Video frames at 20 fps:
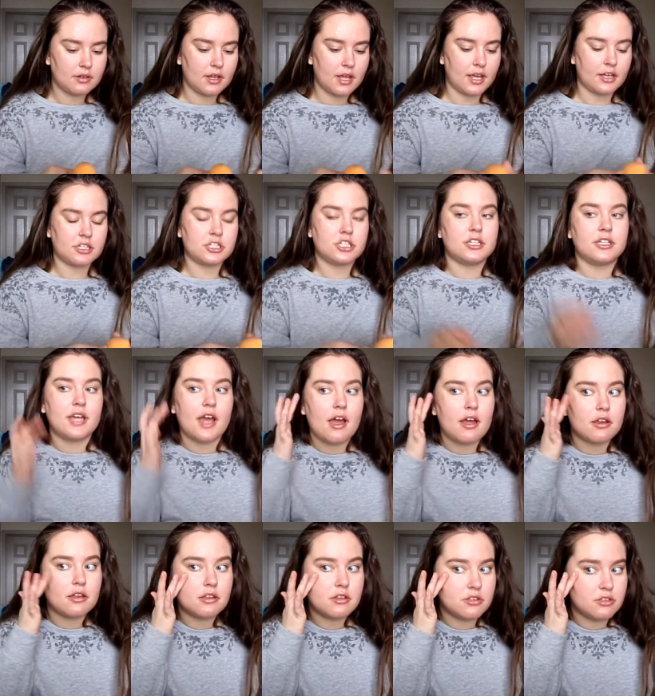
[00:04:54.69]
Actually, yeah,
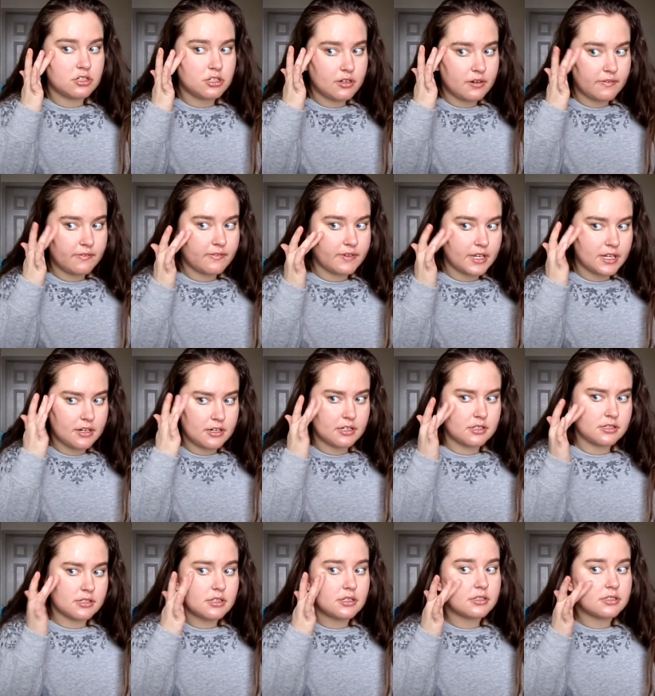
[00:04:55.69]
use your fingers.
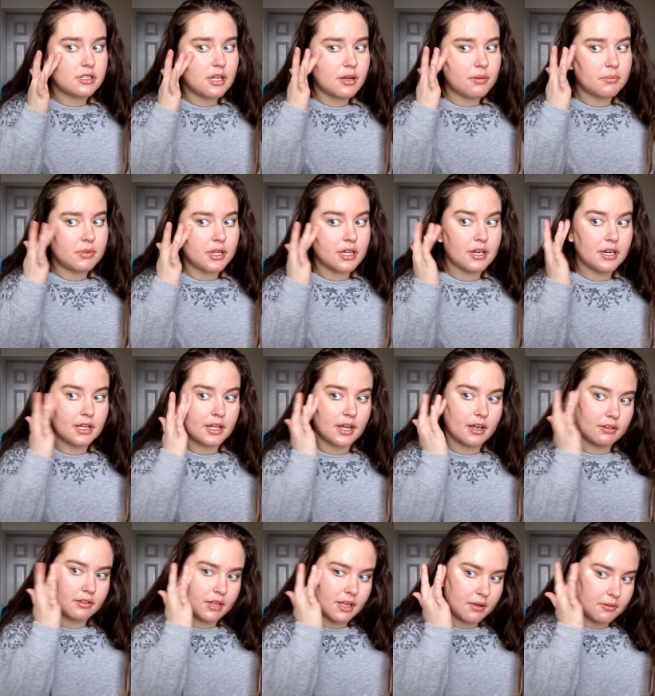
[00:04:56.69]
It's not blending
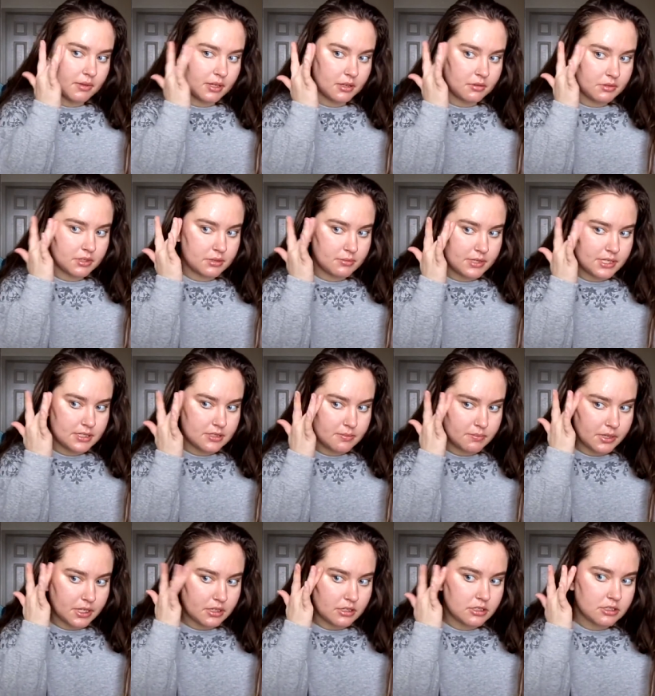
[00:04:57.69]
out that well with my
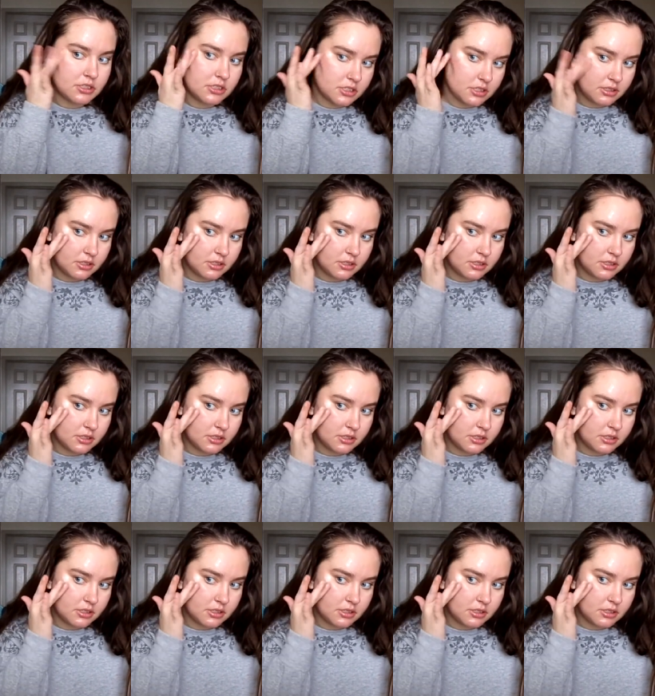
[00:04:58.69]
sponge.